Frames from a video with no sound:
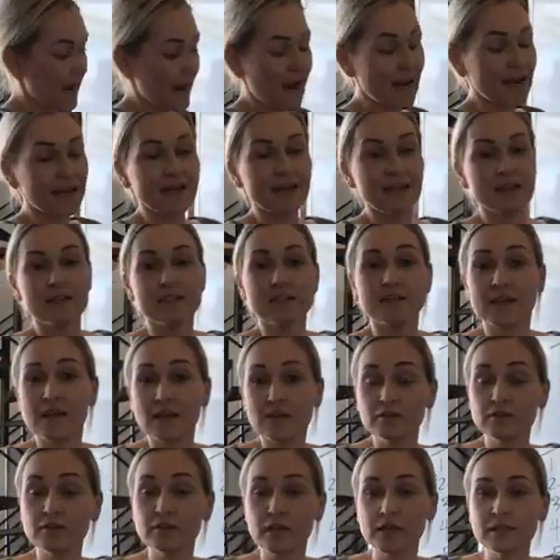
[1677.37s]
I can't
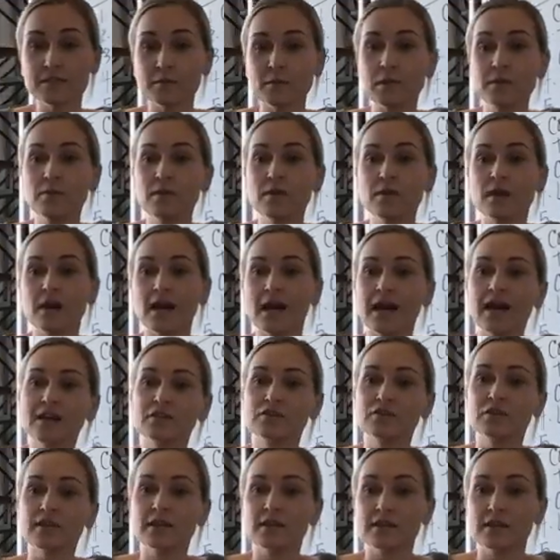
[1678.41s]
tell you guys, people
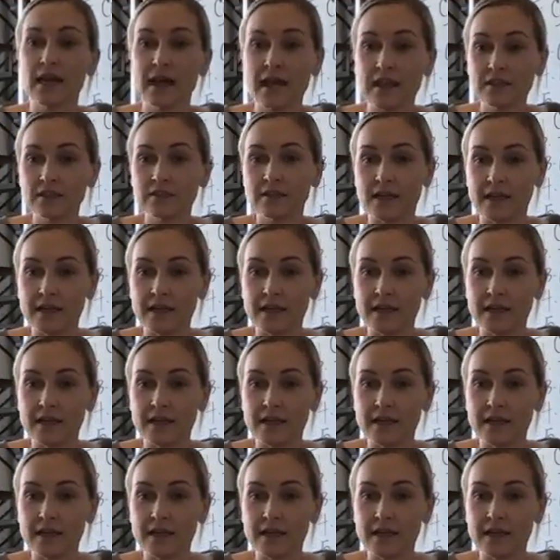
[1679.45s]
actually act